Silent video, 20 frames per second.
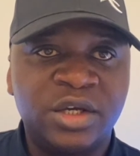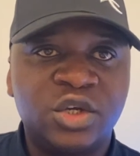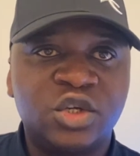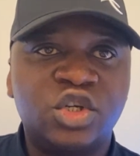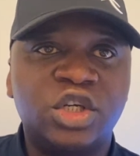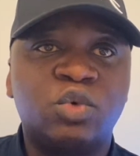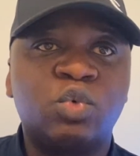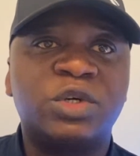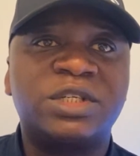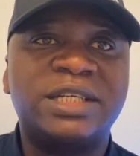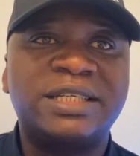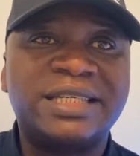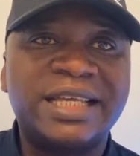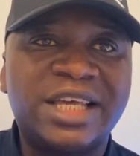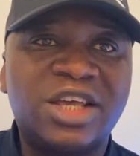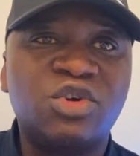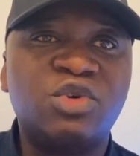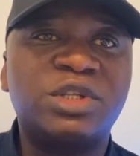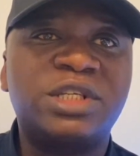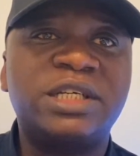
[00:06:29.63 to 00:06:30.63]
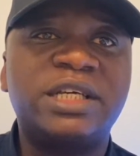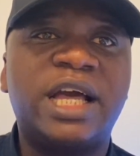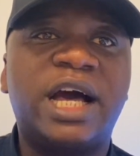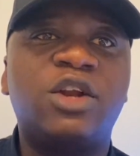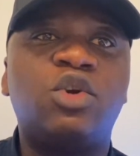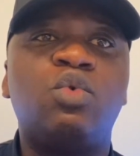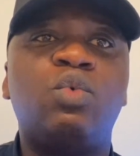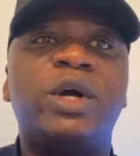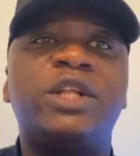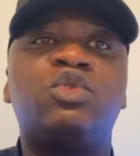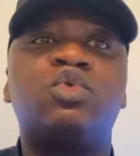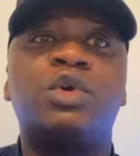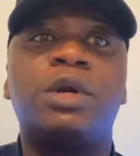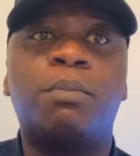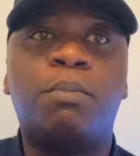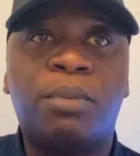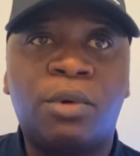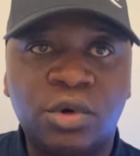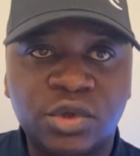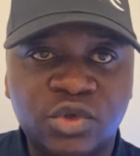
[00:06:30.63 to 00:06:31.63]
So it was a security guard who went to
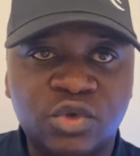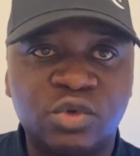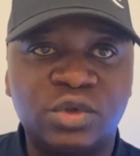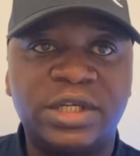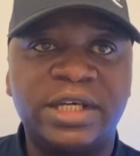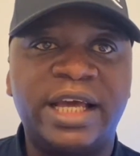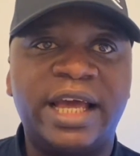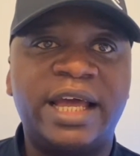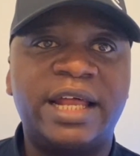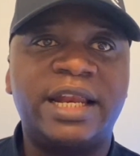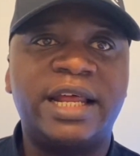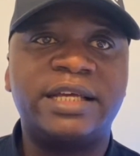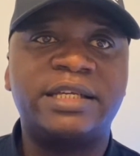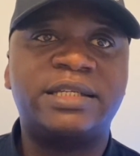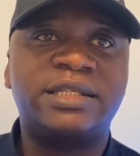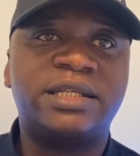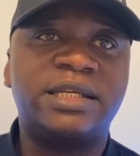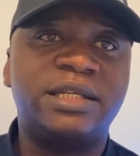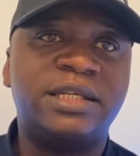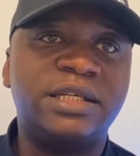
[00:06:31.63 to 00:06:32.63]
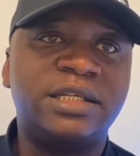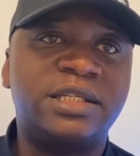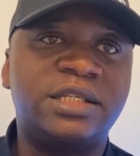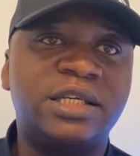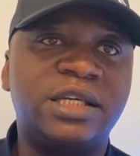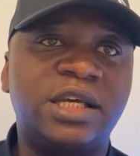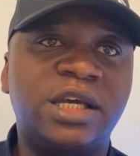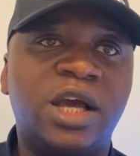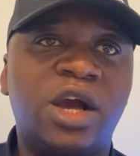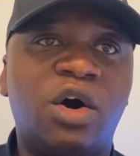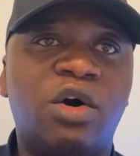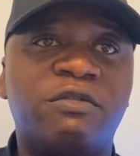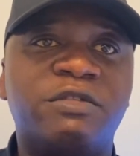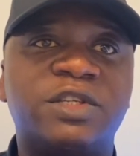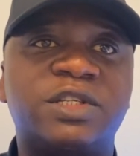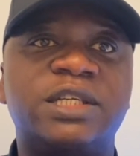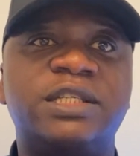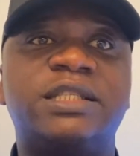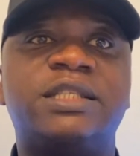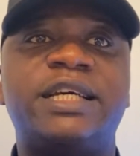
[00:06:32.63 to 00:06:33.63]
report to the NSCDC of
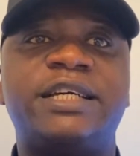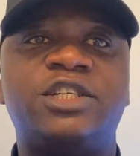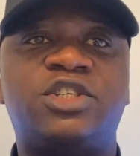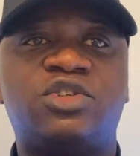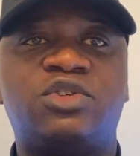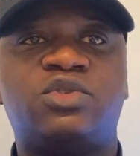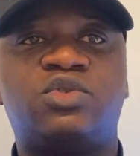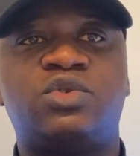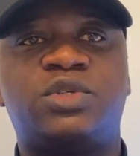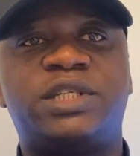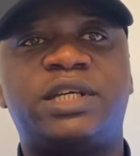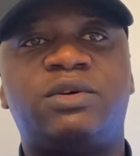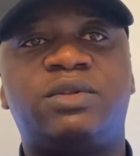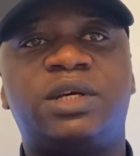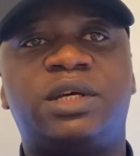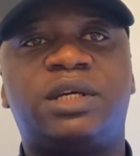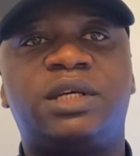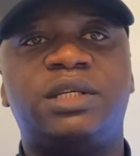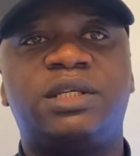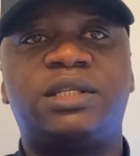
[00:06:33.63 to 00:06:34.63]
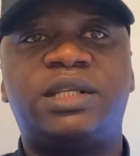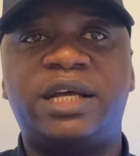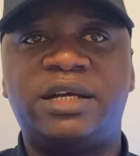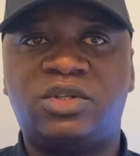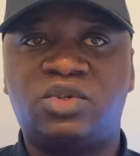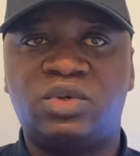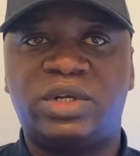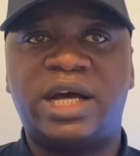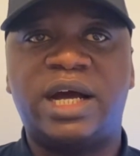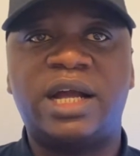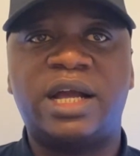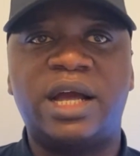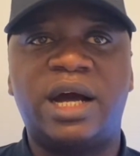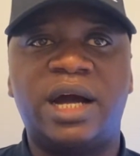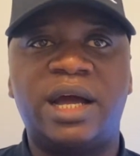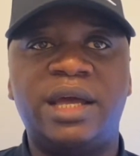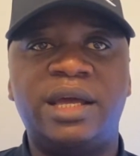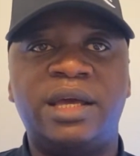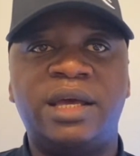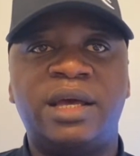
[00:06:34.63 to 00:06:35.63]
his intention to sell the kids. Thanks to that
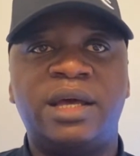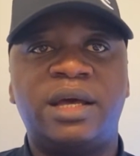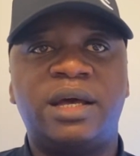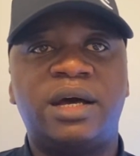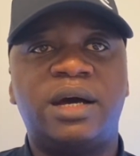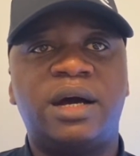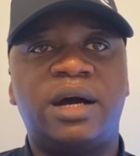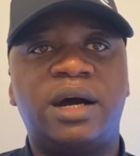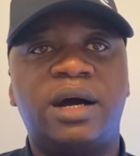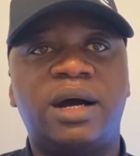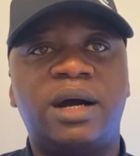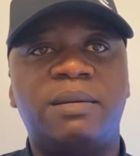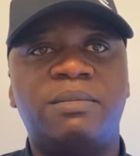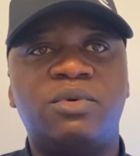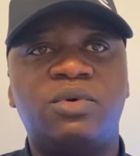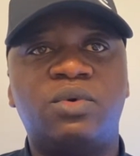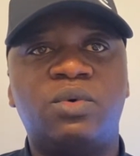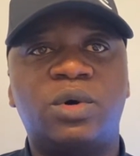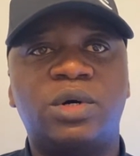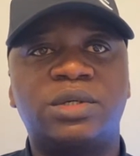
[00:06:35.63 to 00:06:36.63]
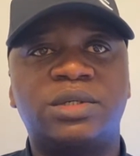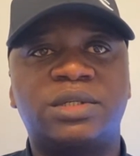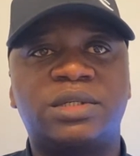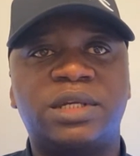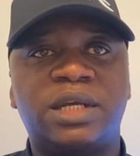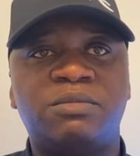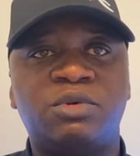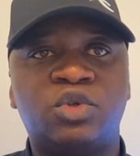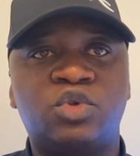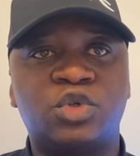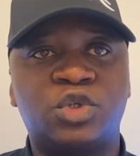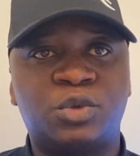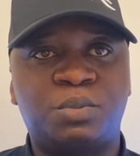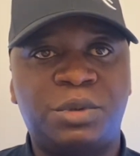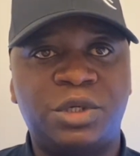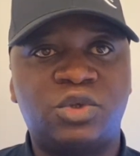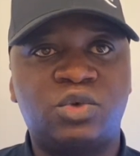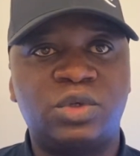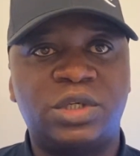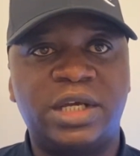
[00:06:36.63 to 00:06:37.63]
guy who was able to
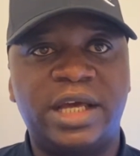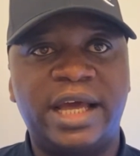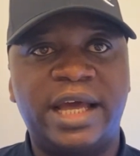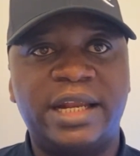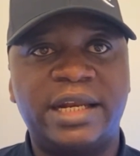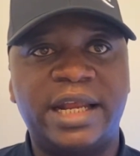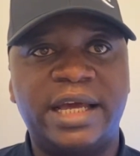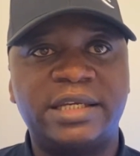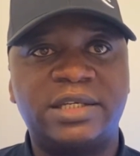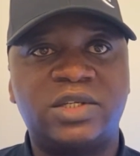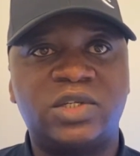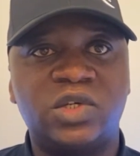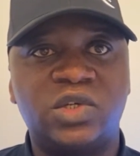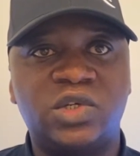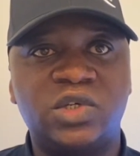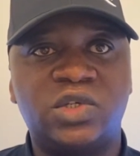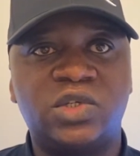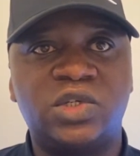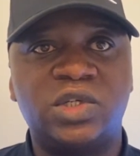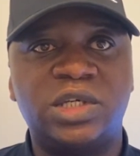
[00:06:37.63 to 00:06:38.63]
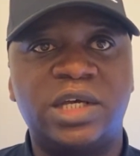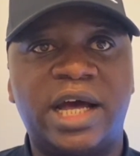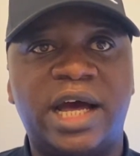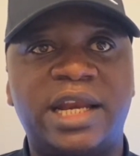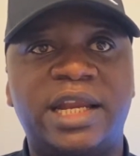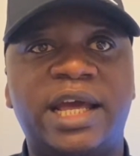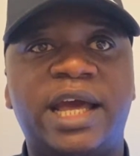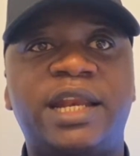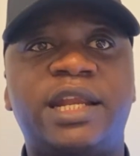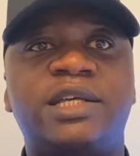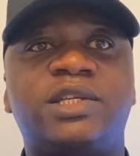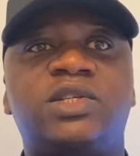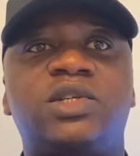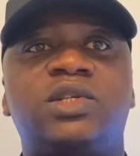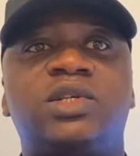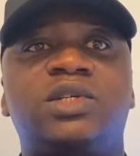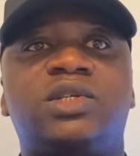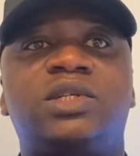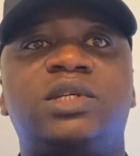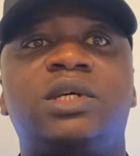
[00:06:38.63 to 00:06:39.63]
speak to the NSCDC, and the
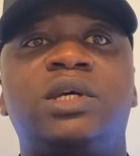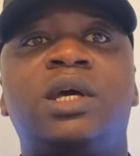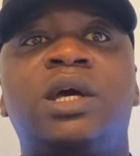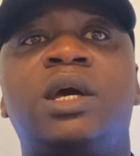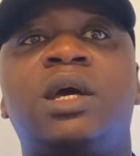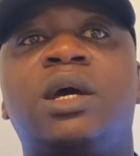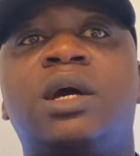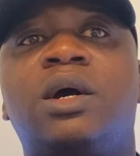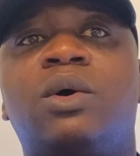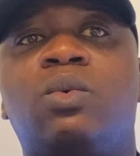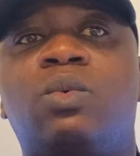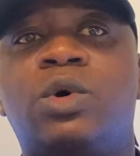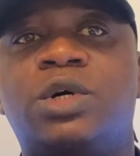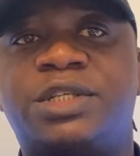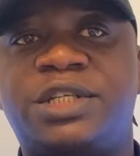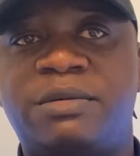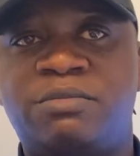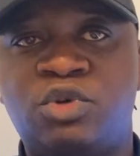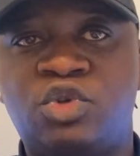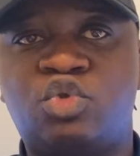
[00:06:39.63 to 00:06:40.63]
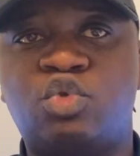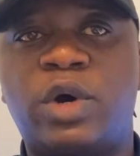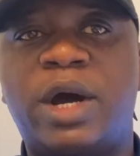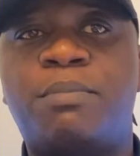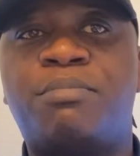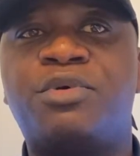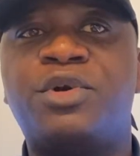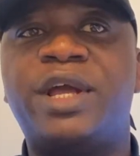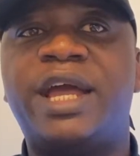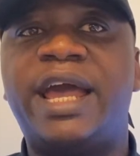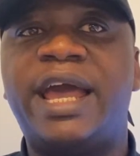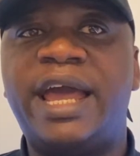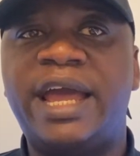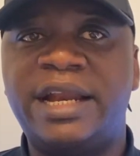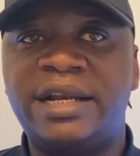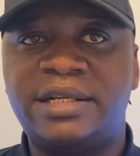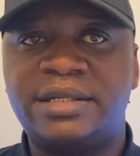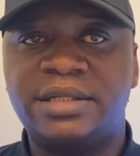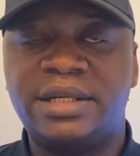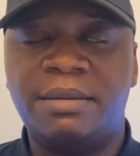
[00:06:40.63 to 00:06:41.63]
NSCDC was able to
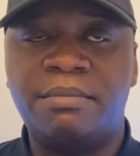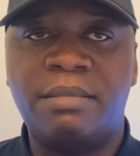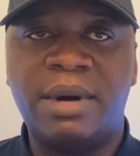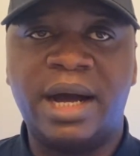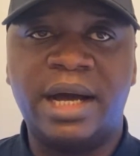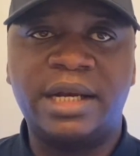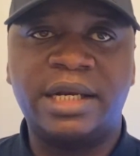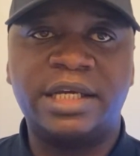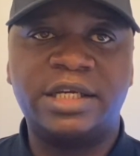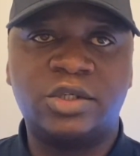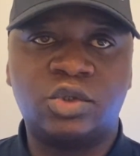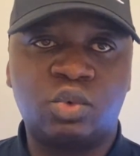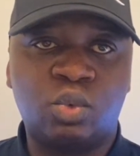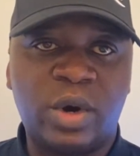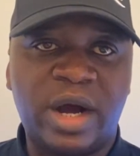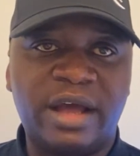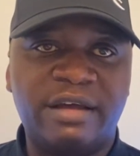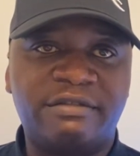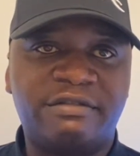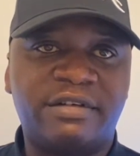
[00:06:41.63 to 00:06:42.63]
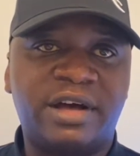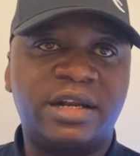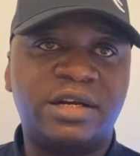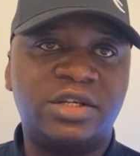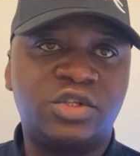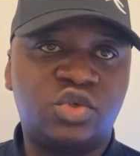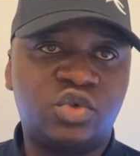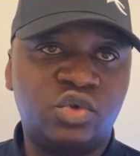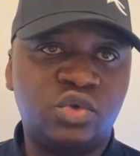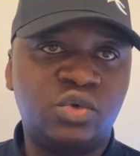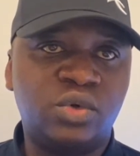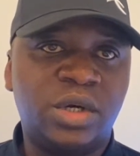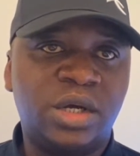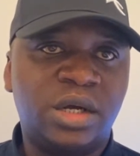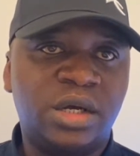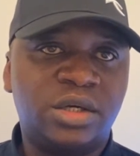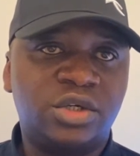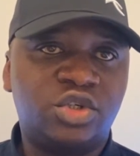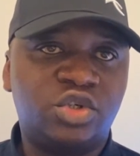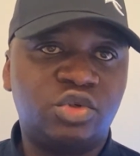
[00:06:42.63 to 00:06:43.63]
apprehend the man, his wife, and the two
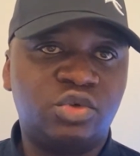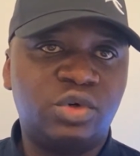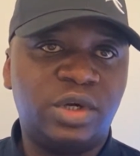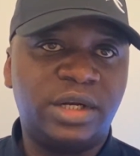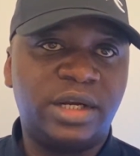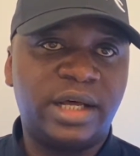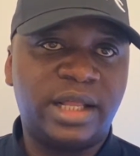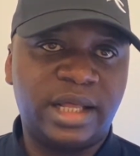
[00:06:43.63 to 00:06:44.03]
children.